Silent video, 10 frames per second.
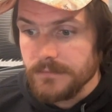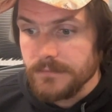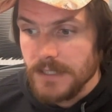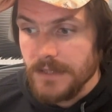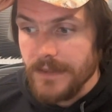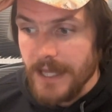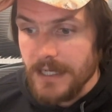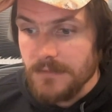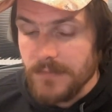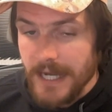And that
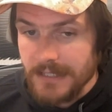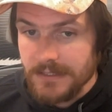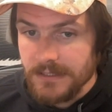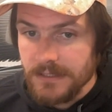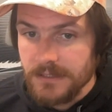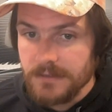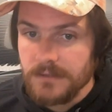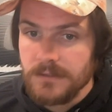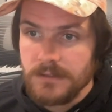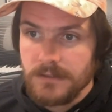impacted
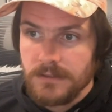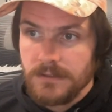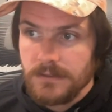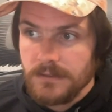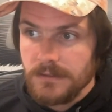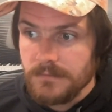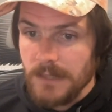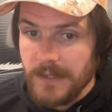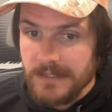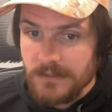my
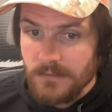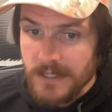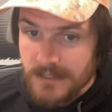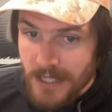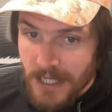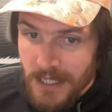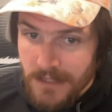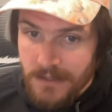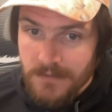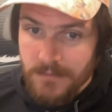pace on race day,
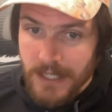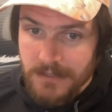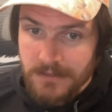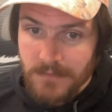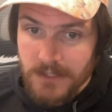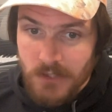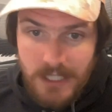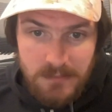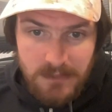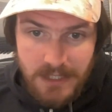that impacted my
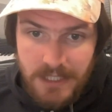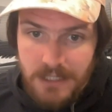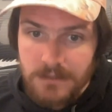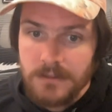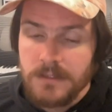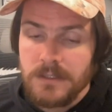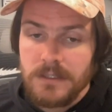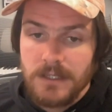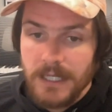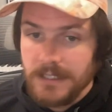training plan.
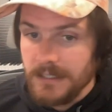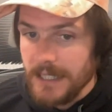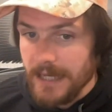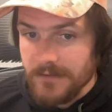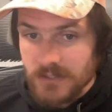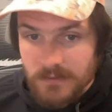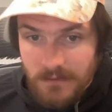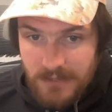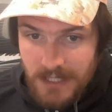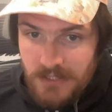I didn't have a shoe
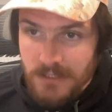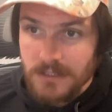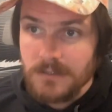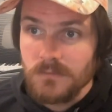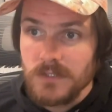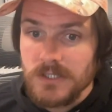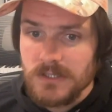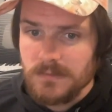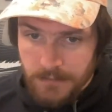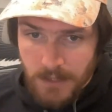rotation,
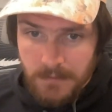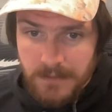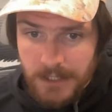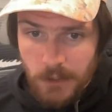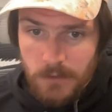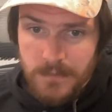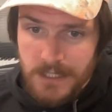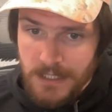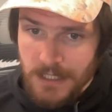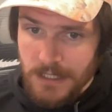which probably hurt
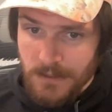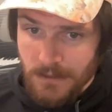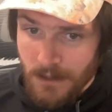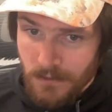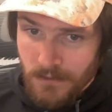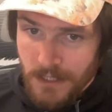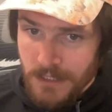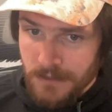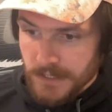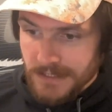me in the long run
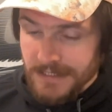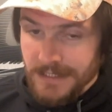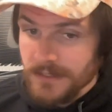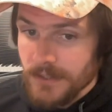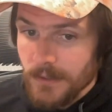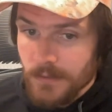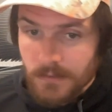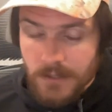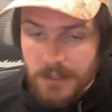because I didn't know.